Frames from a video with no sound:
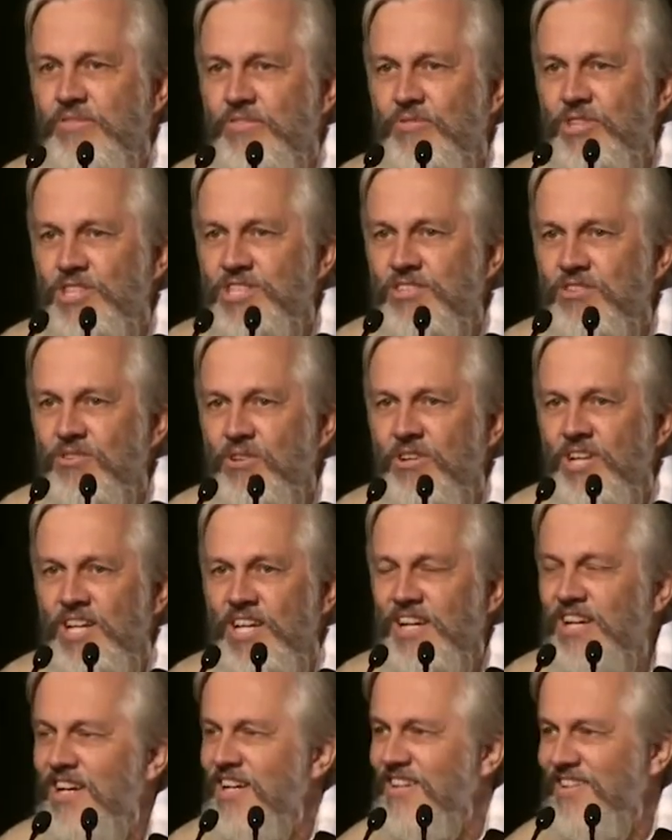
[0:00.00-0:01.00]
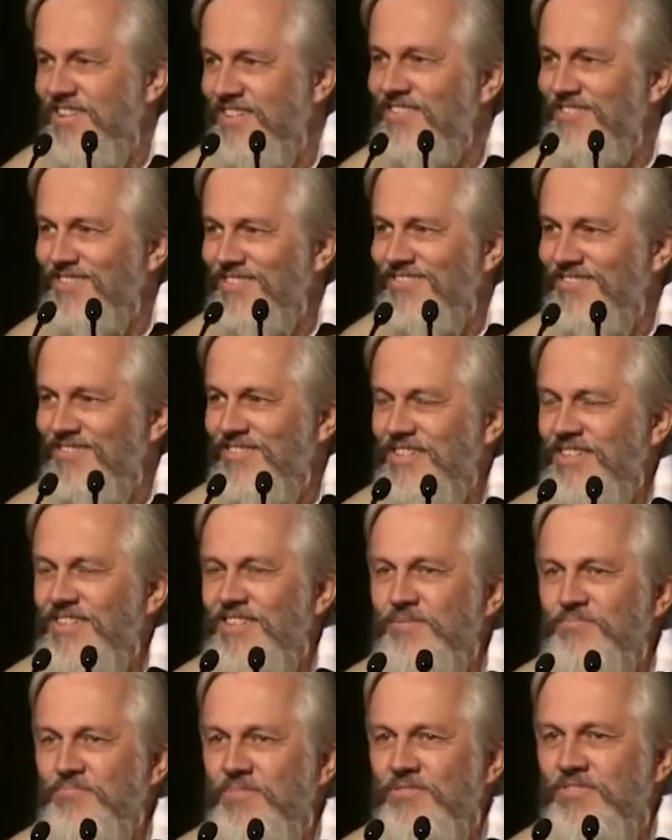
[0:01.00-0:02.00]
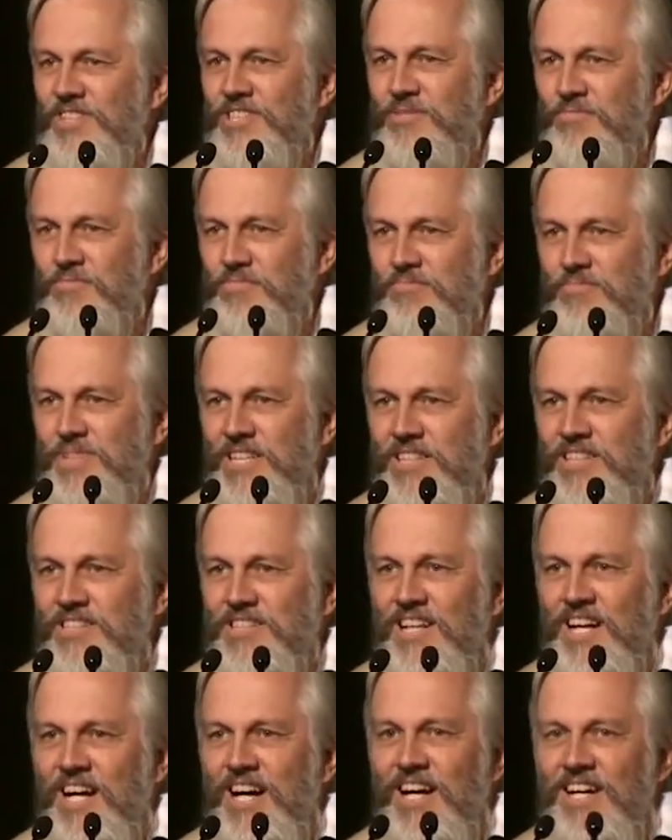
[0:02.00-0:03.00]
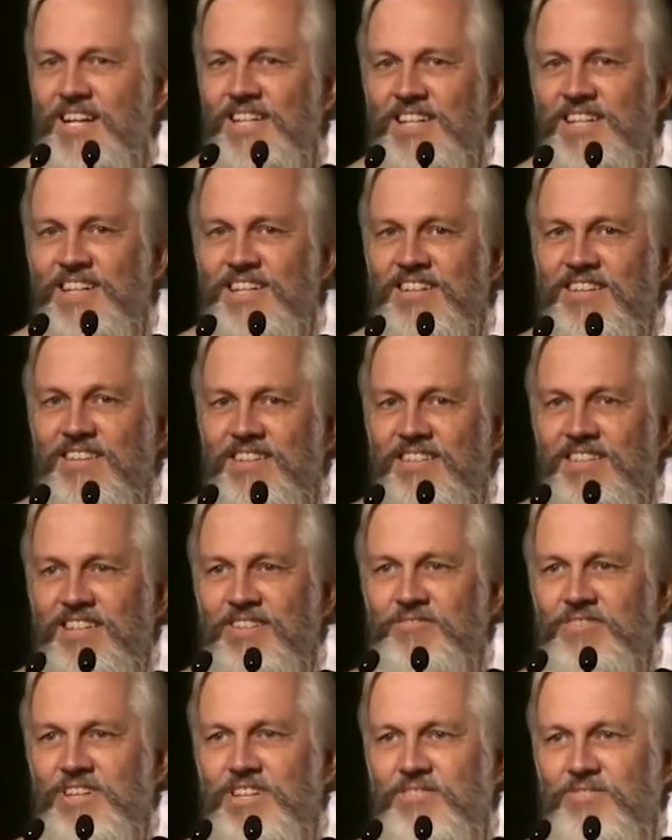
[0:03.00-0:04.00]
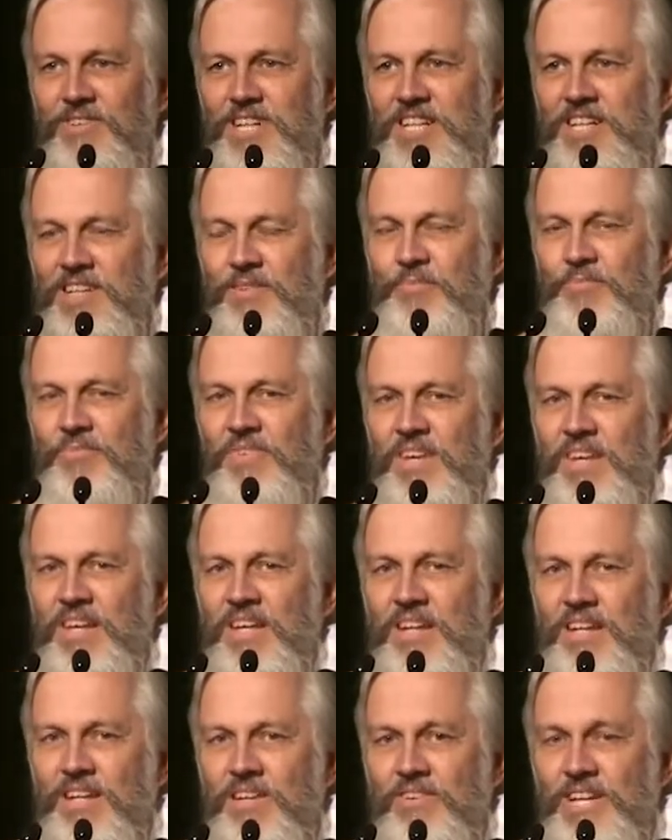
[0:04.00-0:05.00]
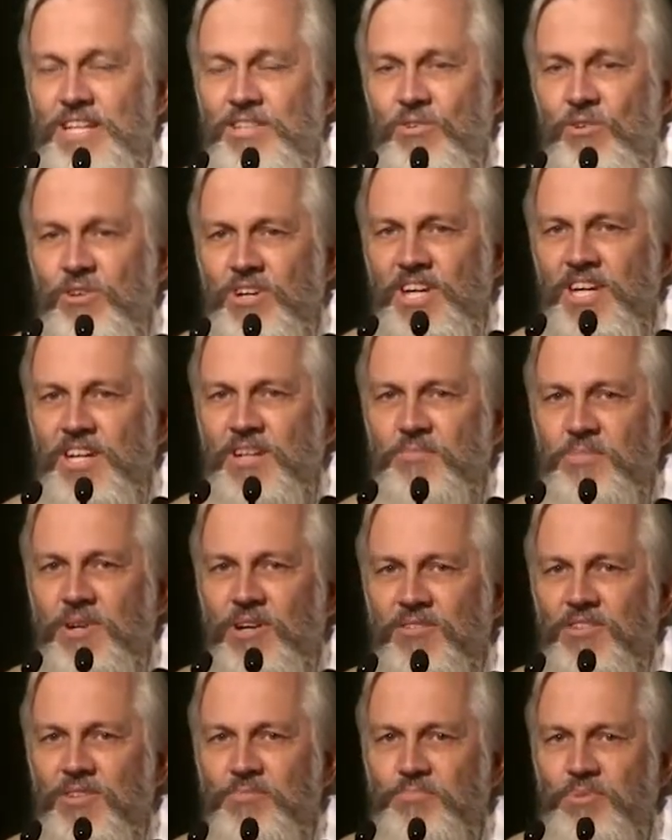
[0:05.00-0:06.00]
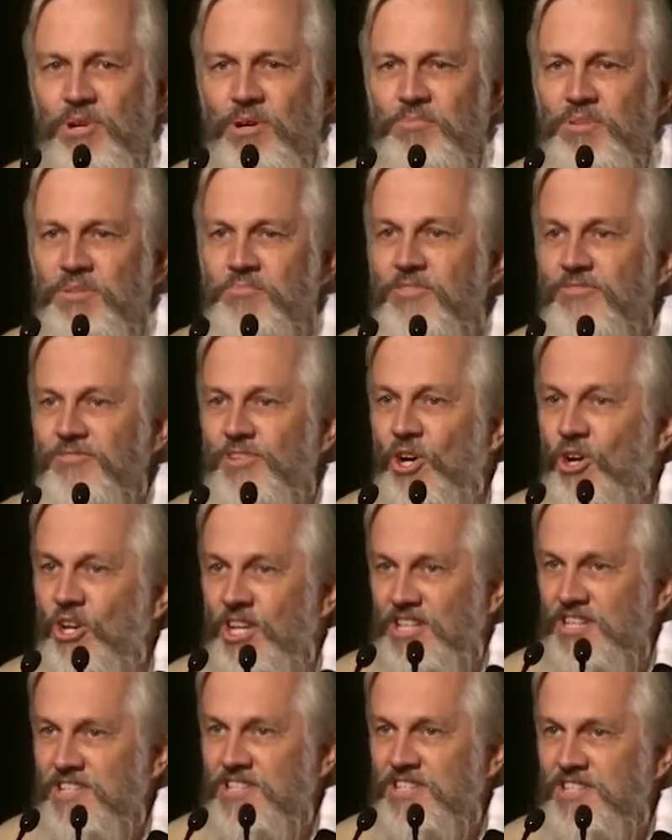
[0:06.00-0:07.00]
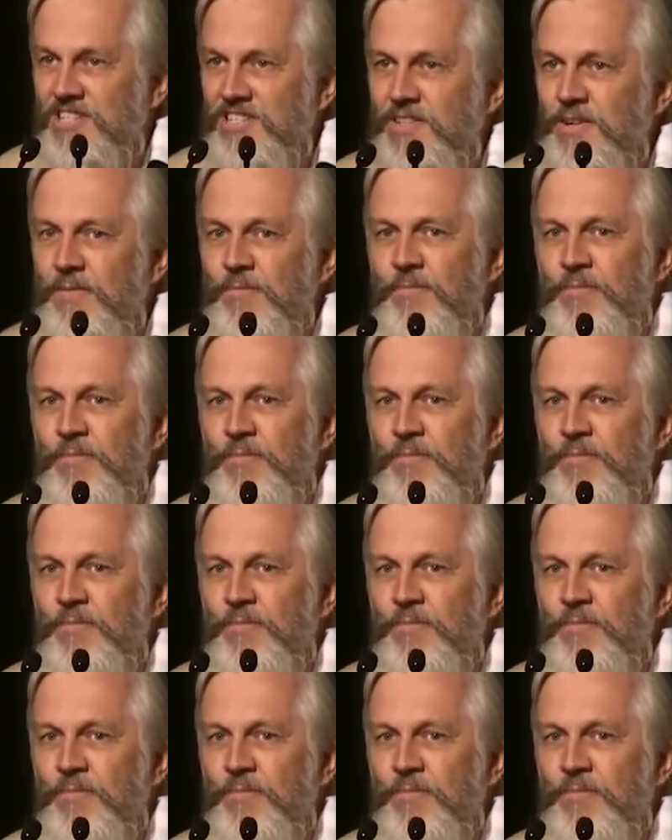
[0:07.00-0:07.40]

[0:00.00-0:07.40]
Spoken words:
was talking, and Professor Jha in a different way. They were talking about the problem of knowledge.